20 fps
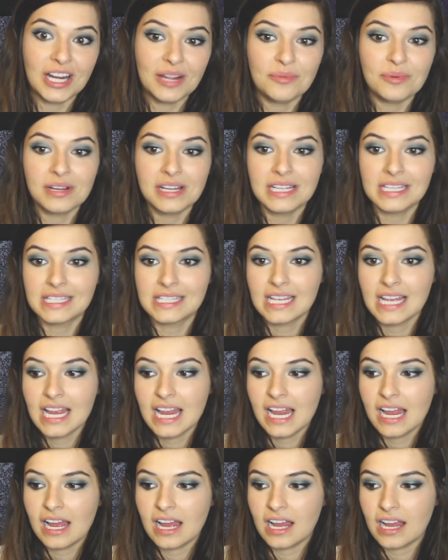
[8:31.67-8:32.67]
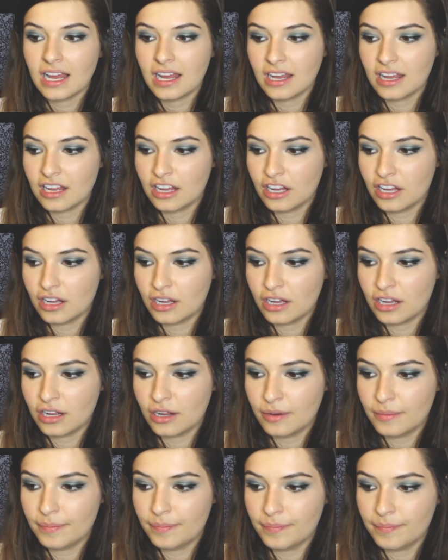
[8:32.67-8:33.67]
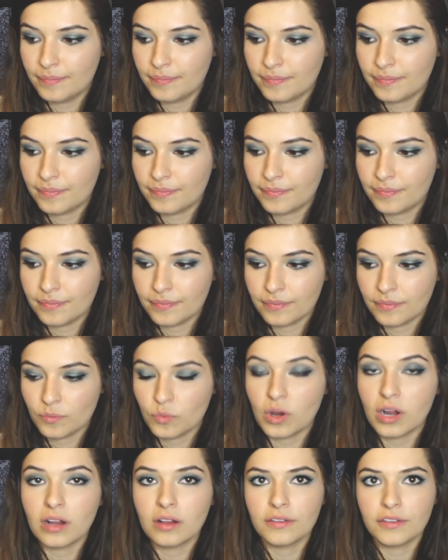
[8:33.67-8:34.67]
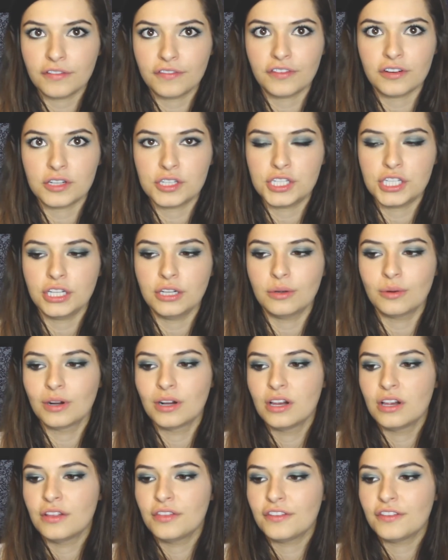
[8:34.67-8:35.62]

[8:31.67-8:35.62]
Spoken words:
It was, well, the first two.